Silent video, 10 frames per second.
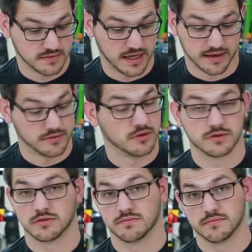Yeah,
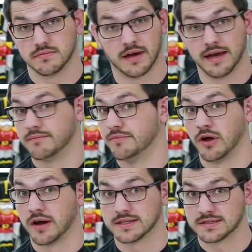I am
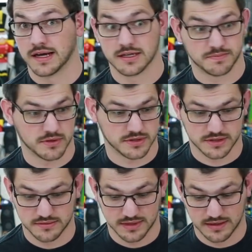not a science
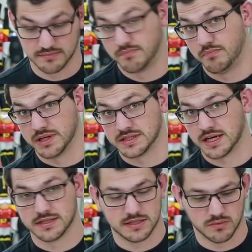person and big
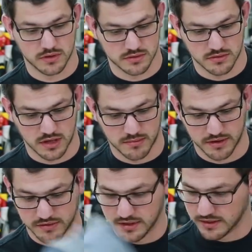sciencey words are not
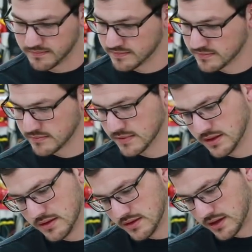my thing.
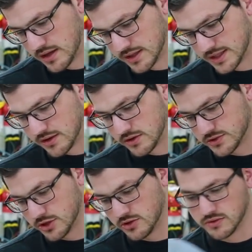And
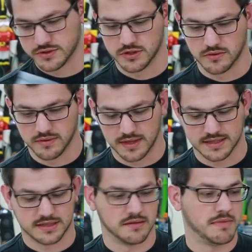also,
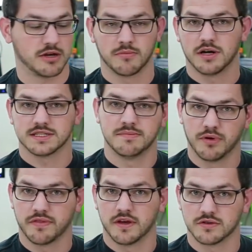that's the MakerBox, they
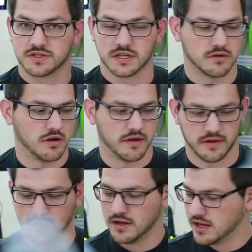put their sticker on there.